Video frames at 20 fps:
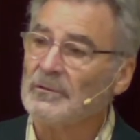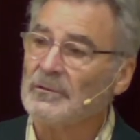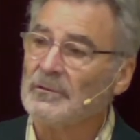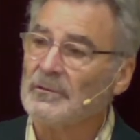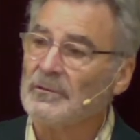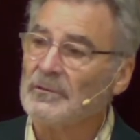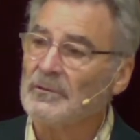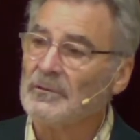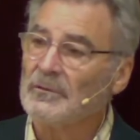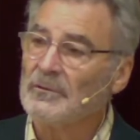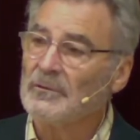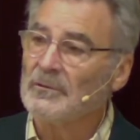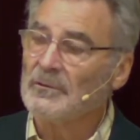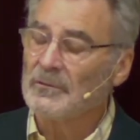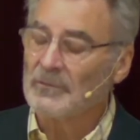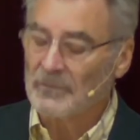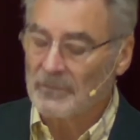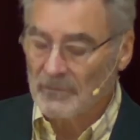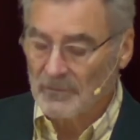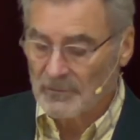
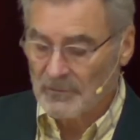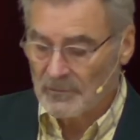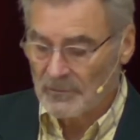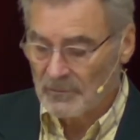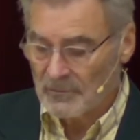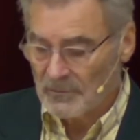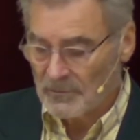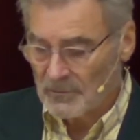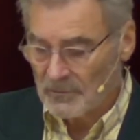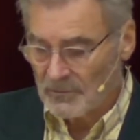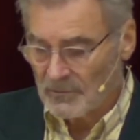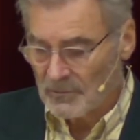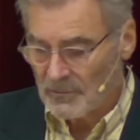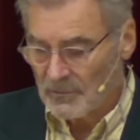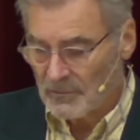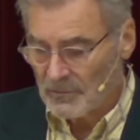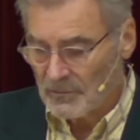Nobody speaks.